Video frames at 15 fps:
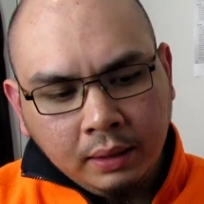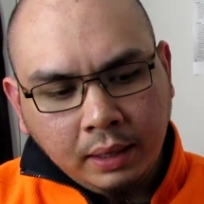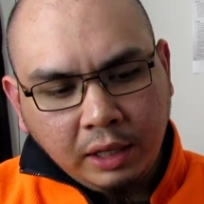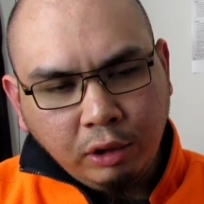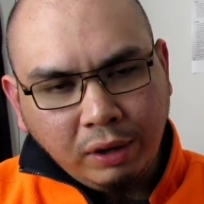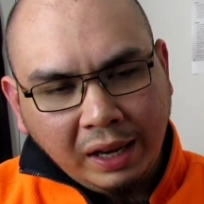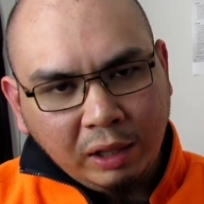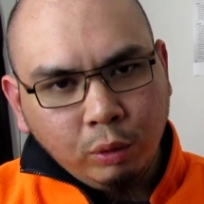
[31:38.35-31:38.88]
And
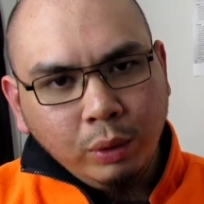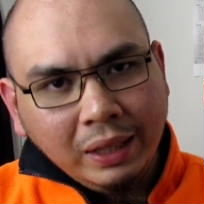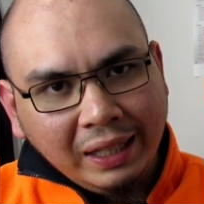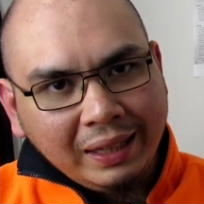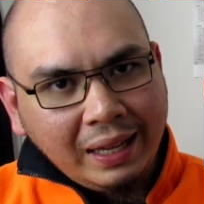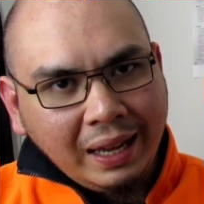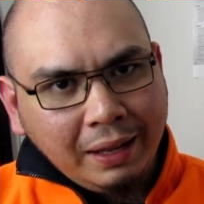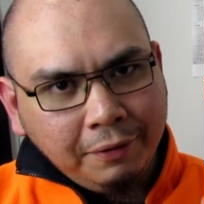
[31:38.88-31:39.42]
you can't really
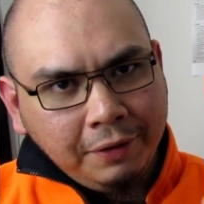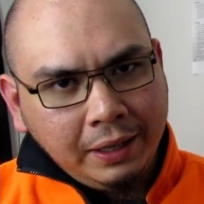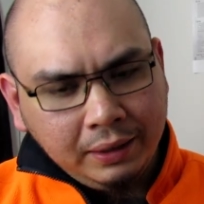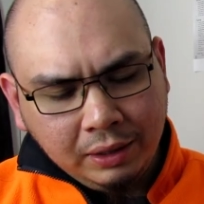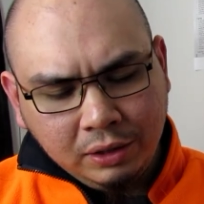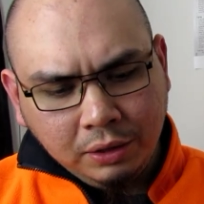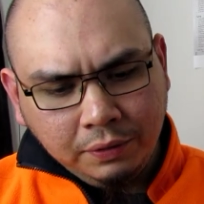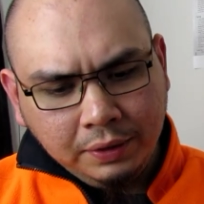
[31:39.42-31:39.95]
take
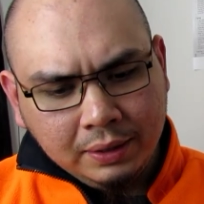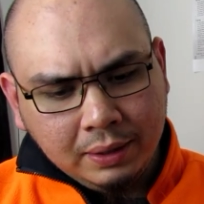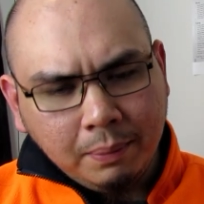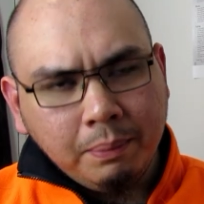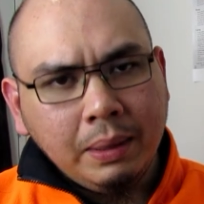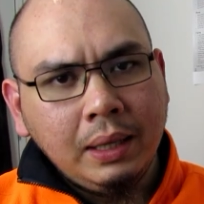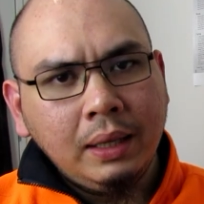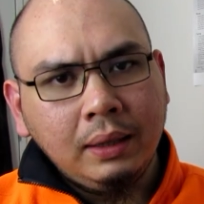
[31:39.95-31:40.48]
advantage of his
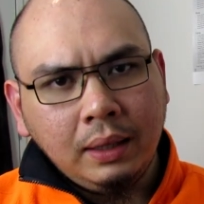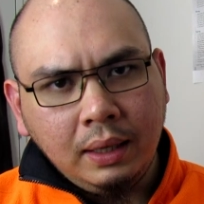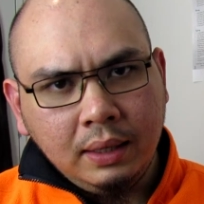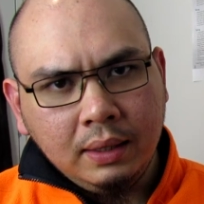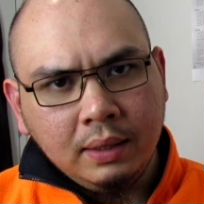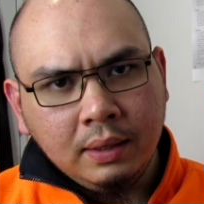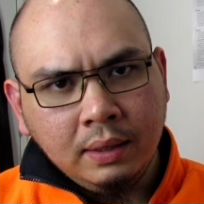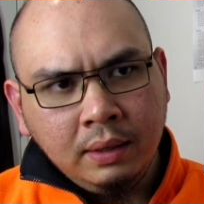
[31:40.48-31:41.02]

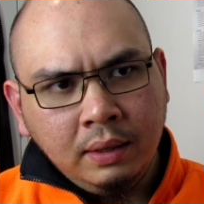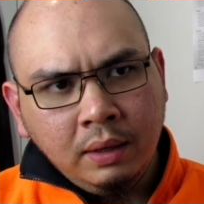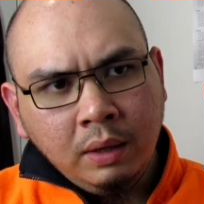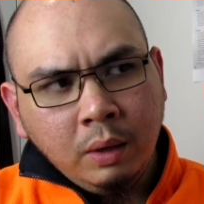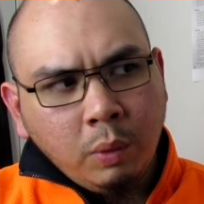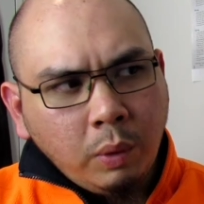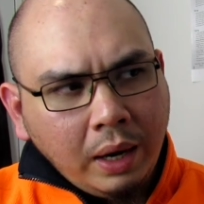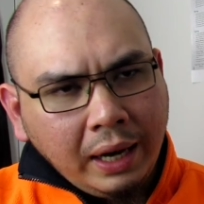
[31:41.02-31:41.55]
abilities
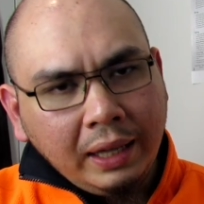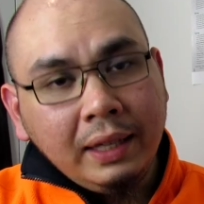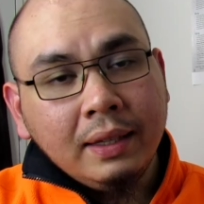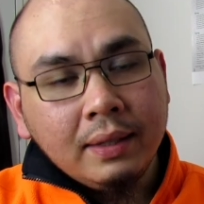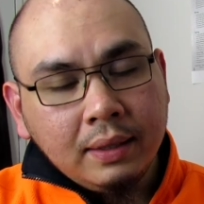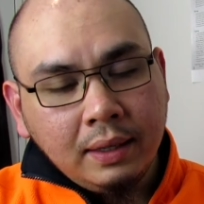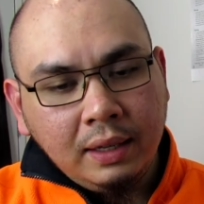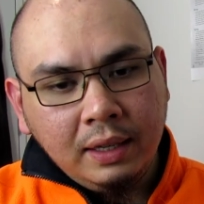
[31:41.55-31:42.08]
while
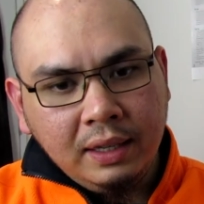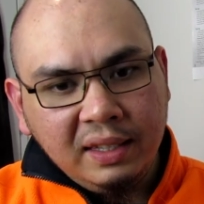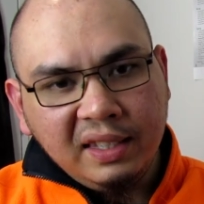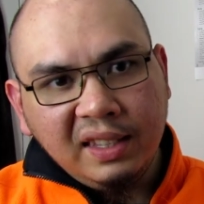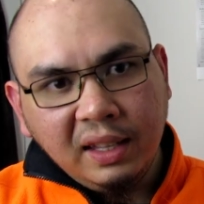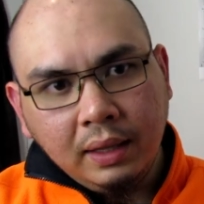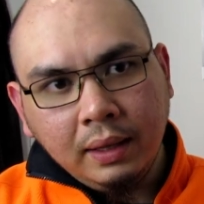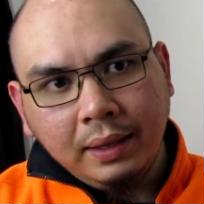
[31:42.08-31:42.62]
he's
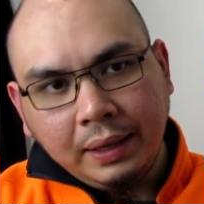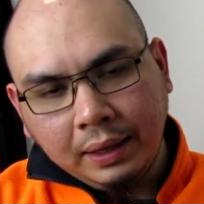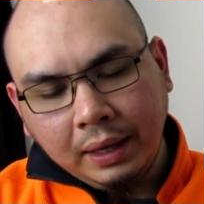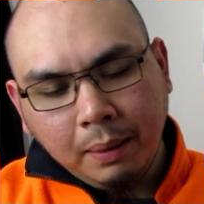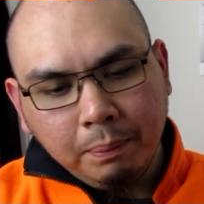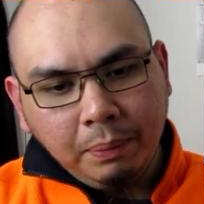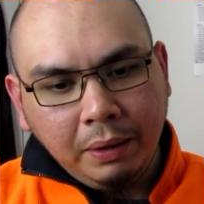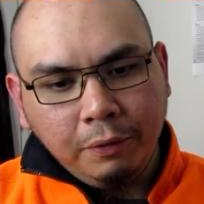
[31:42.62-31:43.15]
still in that
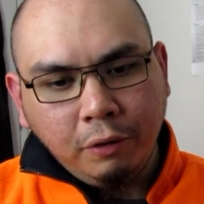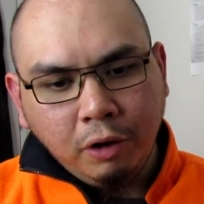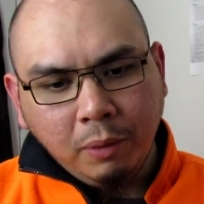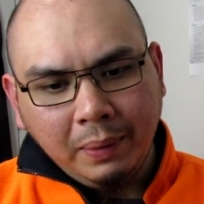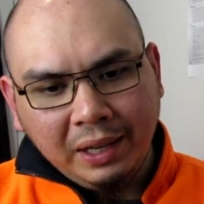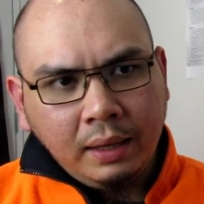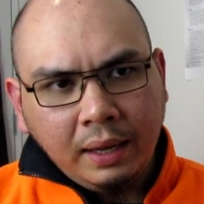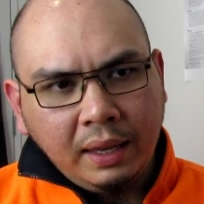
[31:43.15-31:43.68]
gimpy
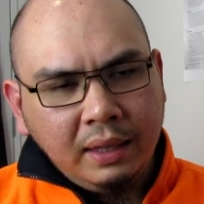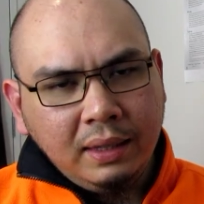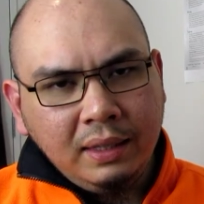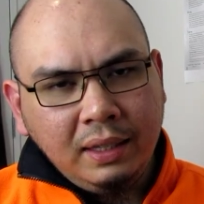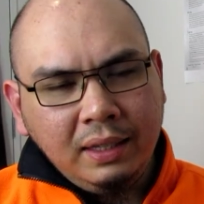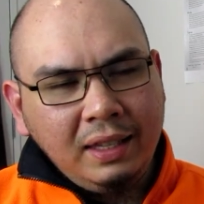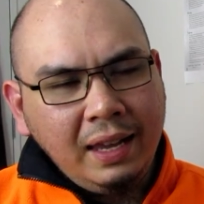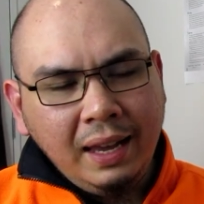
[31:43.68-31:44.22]
form. And
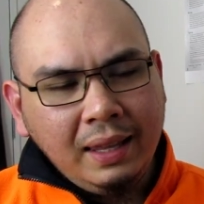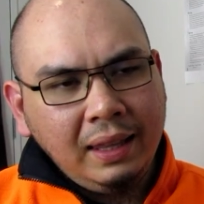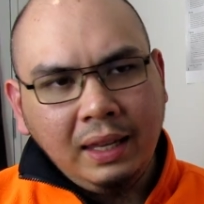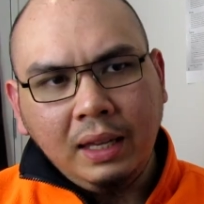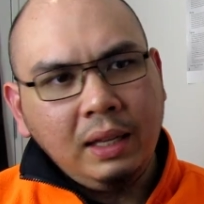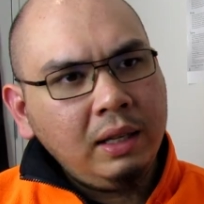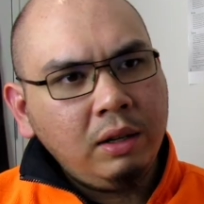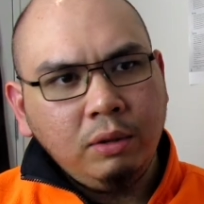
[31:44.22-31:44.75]
yeah, they
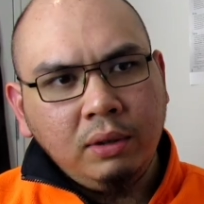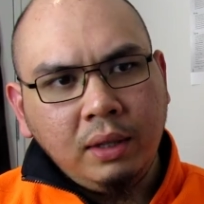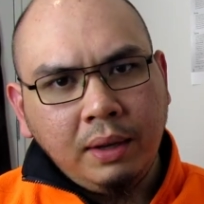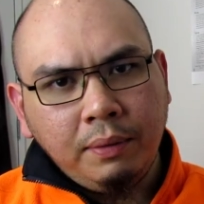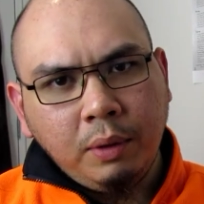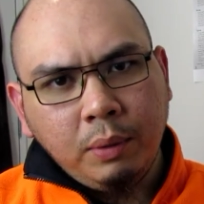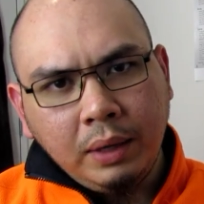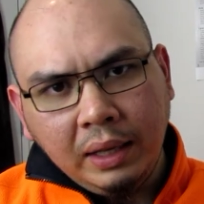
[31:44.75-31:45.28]
could
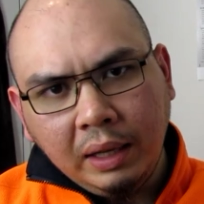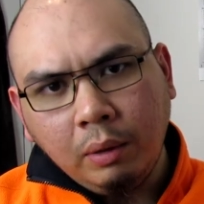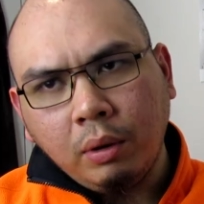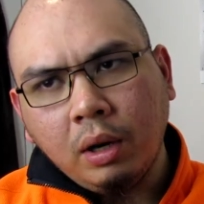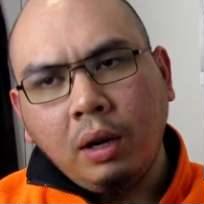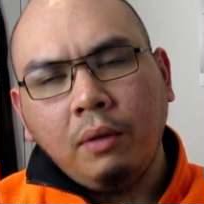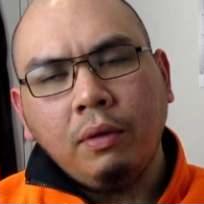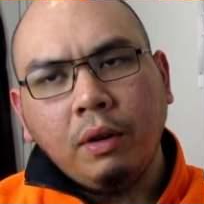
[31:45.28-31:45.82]
never really
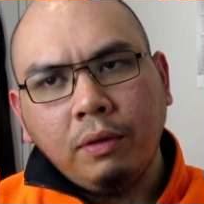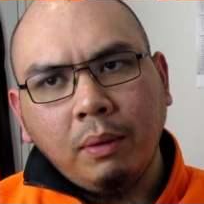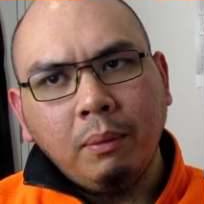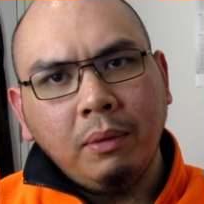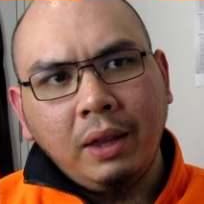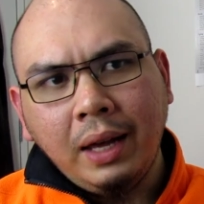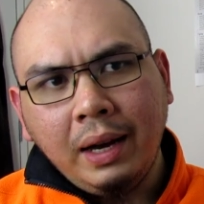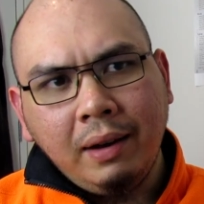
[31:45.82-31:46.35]
recover
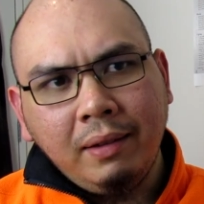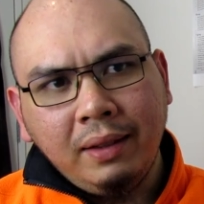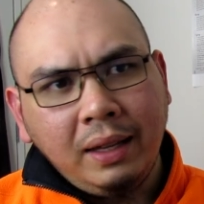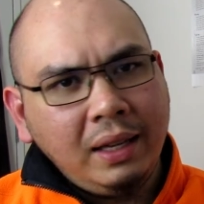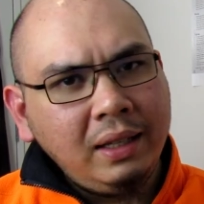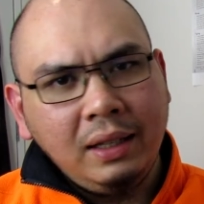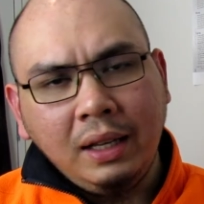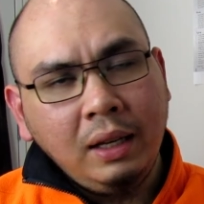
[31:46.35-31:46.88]
from there, and they
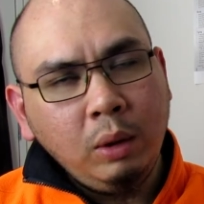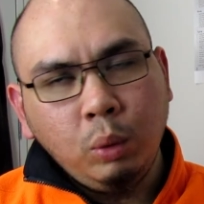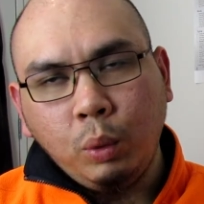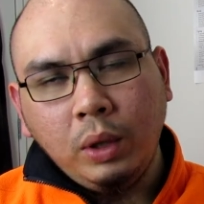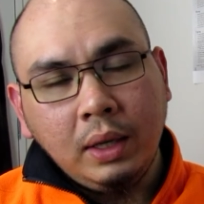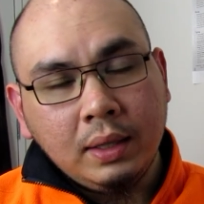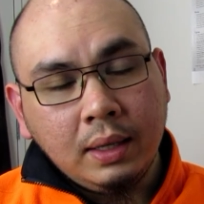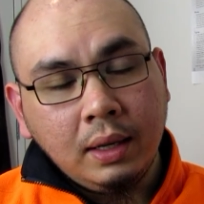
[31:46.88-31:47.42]
didn't
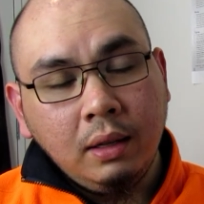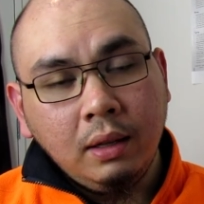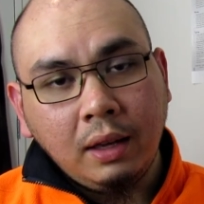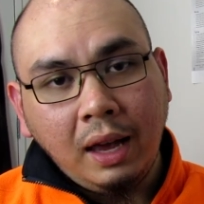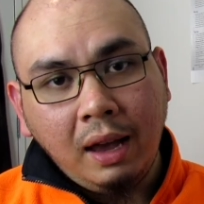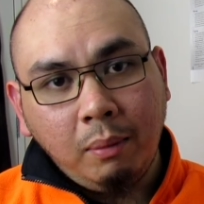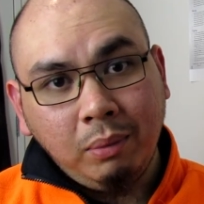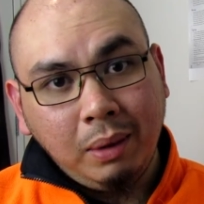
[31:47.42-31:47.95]
win a single
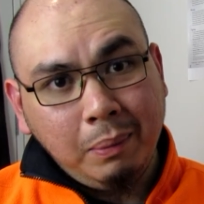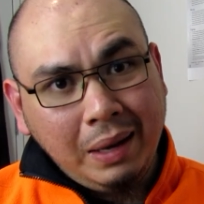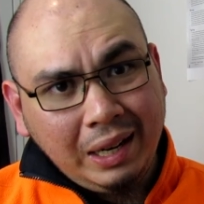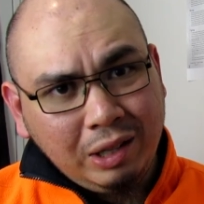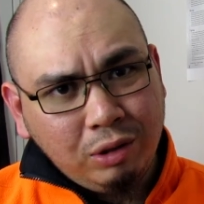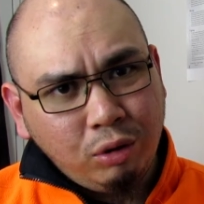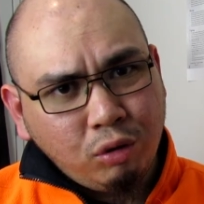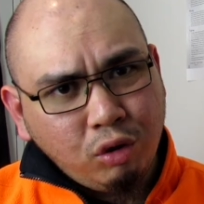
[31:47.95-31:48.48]
game. They
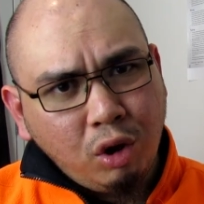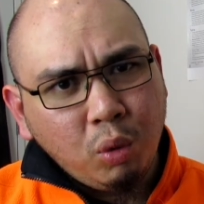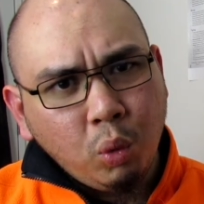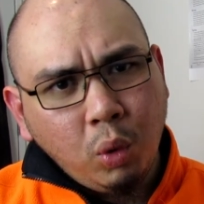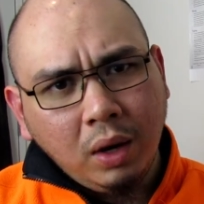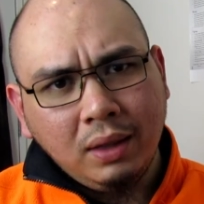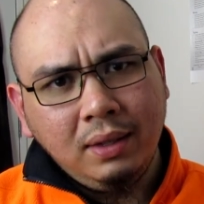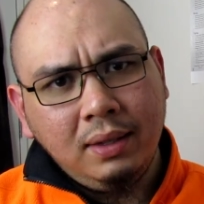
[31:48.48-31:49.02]
managed to draw
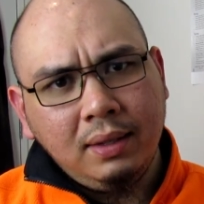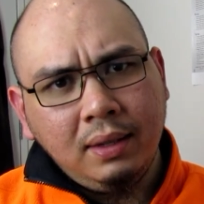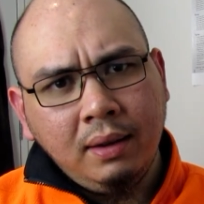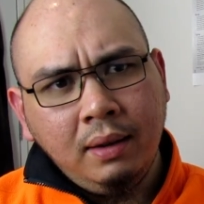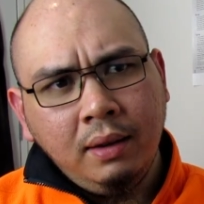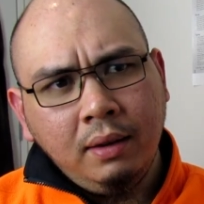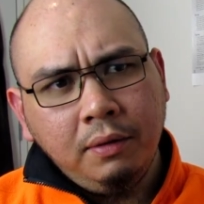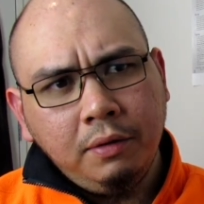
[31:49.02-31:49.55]
once
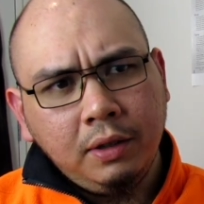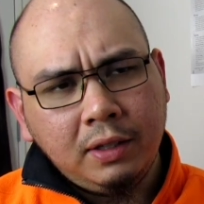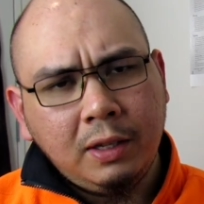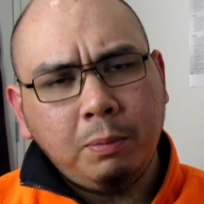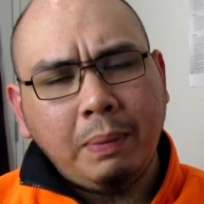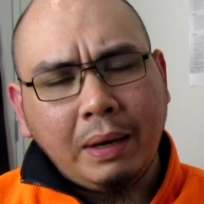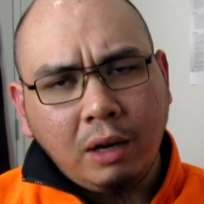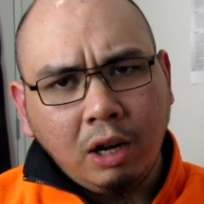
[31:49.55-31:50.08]
versus
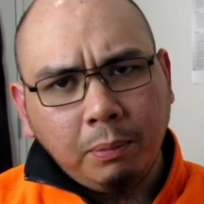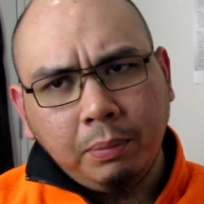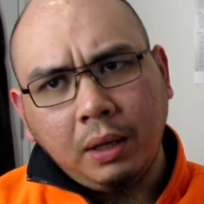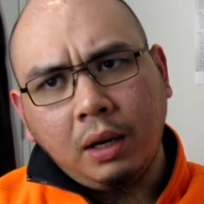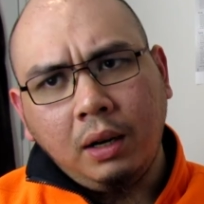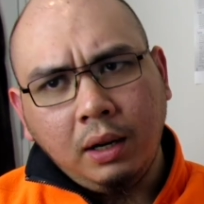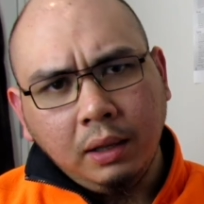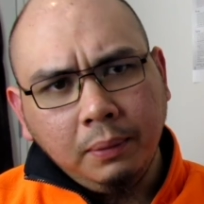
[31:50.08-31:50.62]

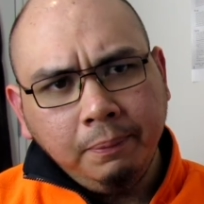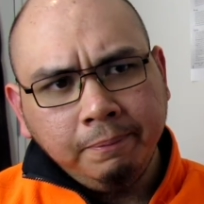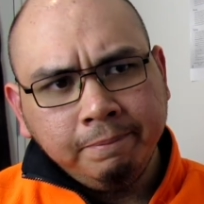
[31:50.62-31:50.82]
Panopticon,